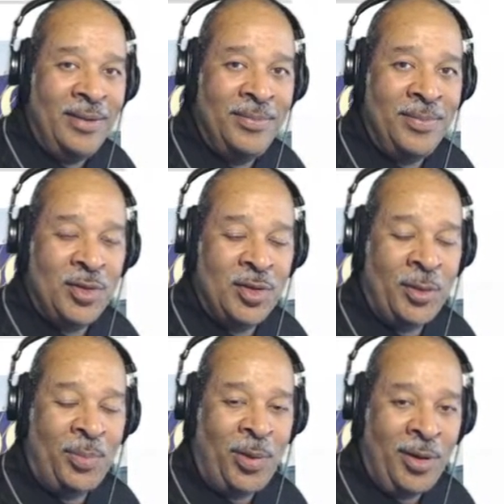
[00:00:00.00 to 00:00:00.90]

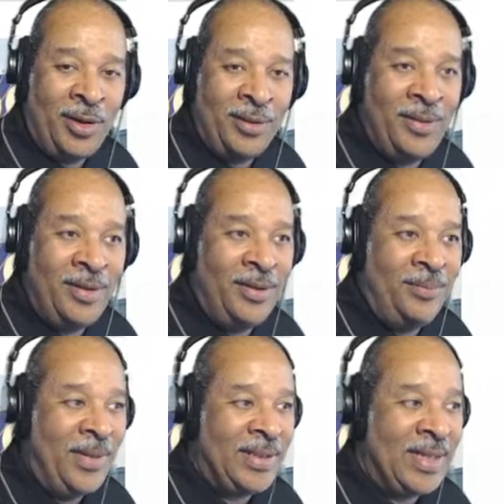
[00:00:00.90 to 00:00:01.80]
support
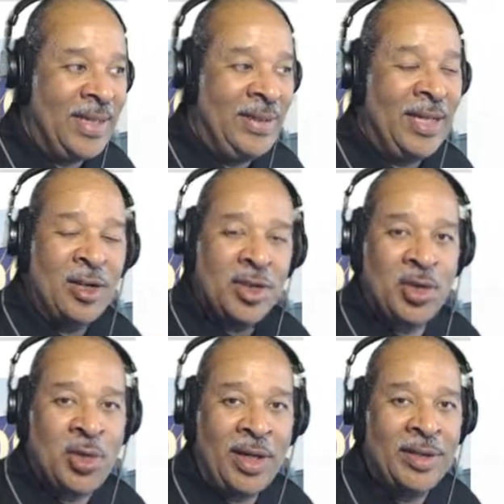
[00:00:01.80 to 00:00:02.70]
basically
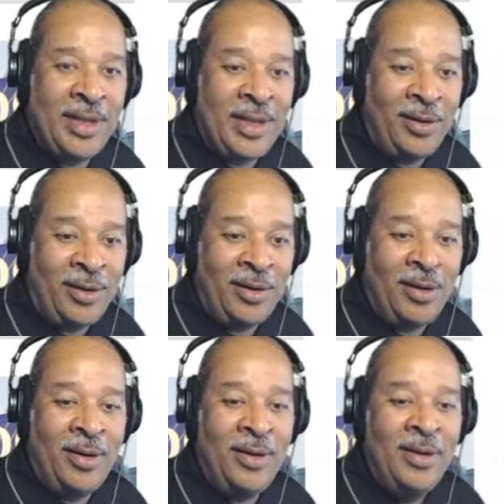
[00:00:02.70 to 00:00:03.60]
deconstructing or
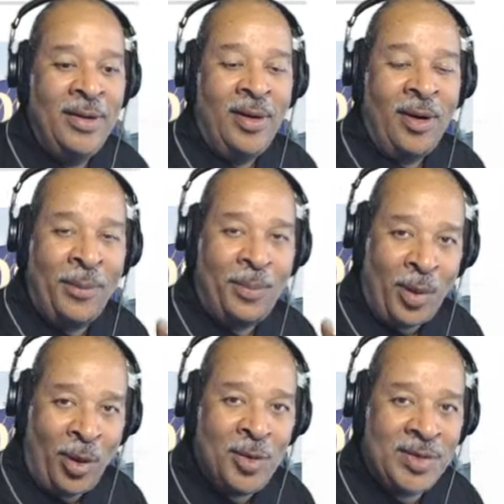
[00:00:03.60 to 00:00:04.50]

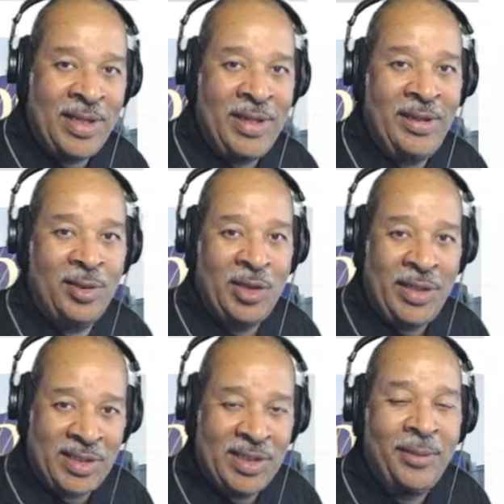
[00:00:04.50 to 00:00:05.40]
opposing
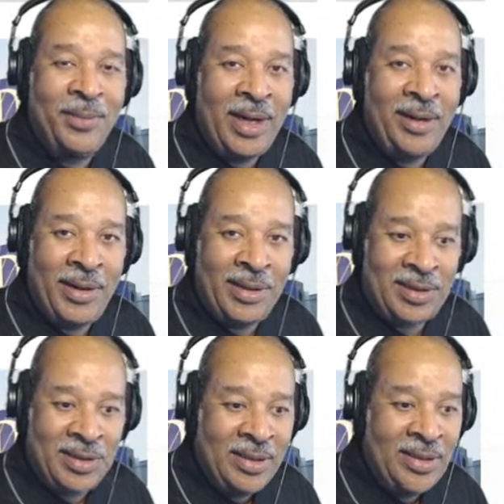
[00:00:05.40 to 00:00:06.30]
traditional
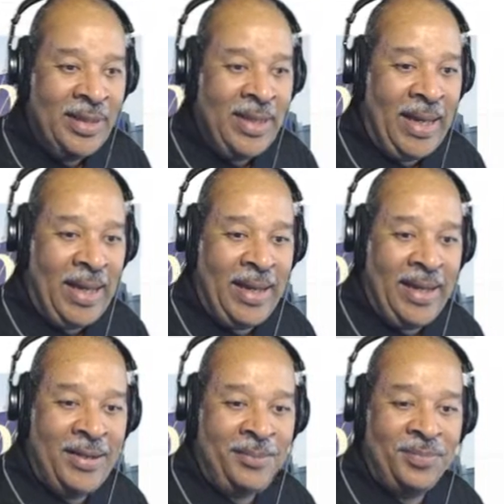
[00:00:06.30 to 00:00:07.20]
marriage,
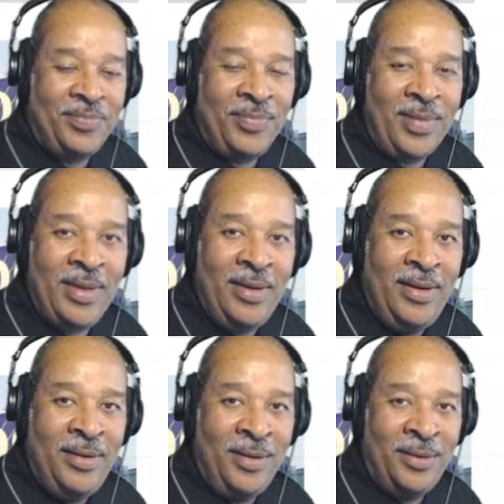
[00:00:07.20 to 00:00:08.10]
and
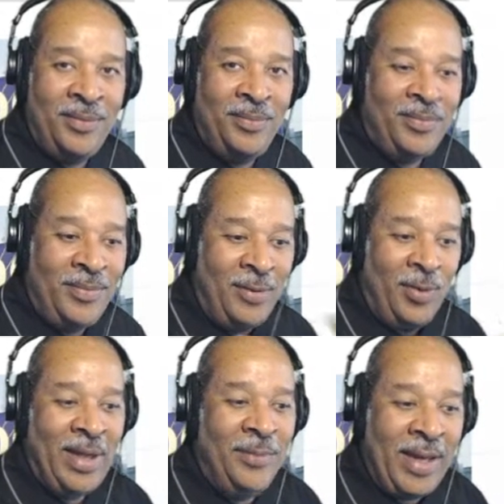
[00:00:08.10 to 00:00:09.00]

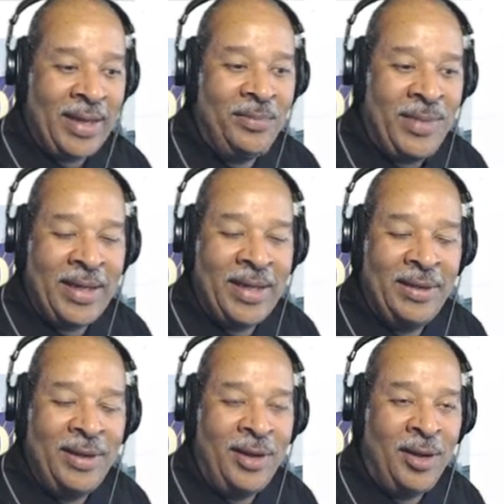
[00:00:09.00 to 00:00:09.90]
really make it
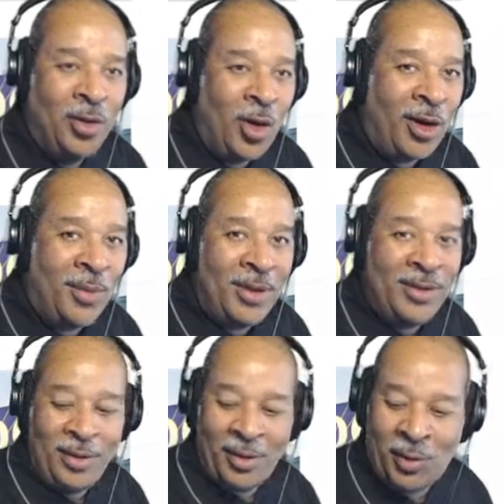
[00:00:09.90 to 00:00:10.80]
a
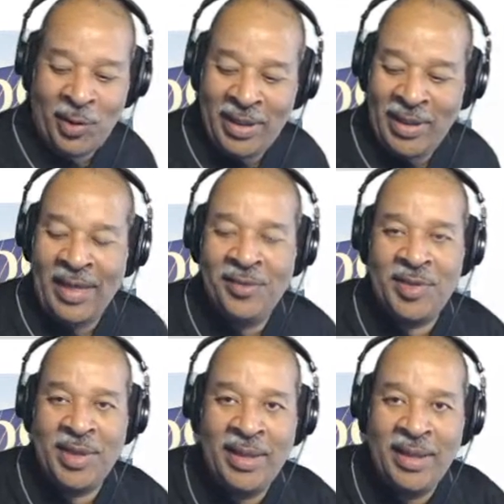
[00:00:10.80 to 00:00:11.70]
normal, queer
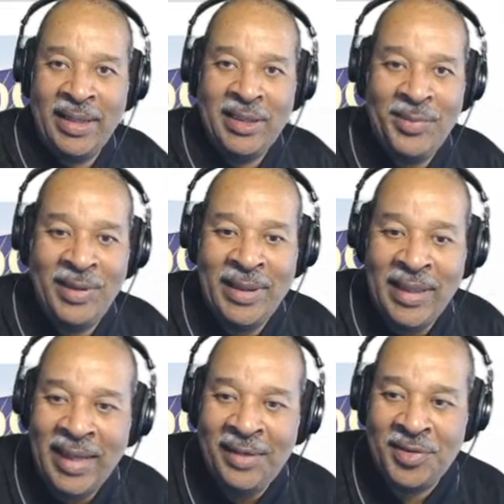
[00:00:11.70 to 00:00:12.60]
lifestyle, LGBT
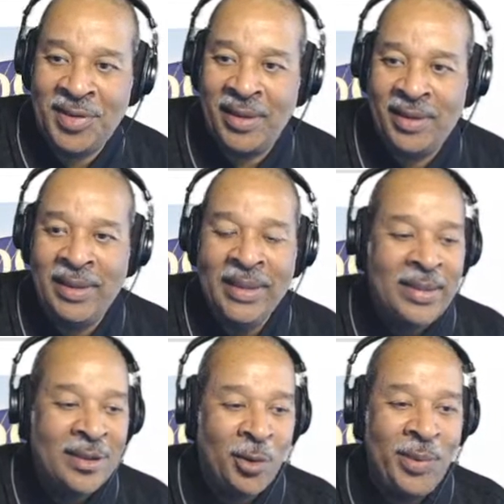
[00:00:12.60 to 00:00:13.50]
lifestyle,
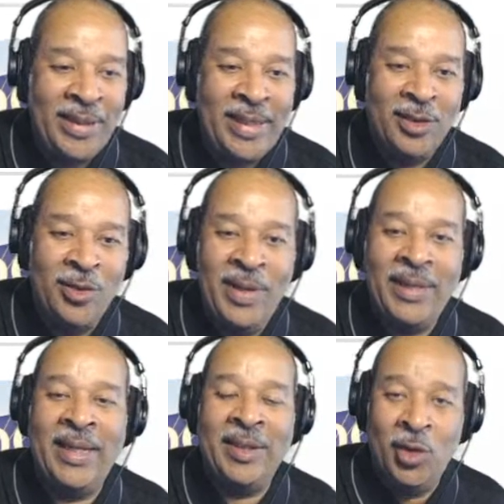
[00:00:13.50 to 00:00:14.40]
to make
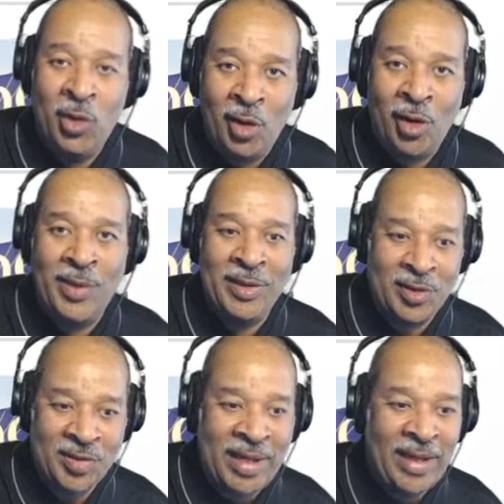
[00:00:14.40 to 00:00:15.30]
that the norm in
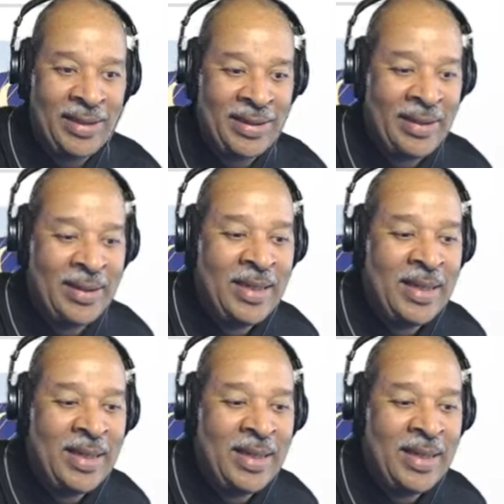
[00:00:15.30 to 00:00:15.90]
society,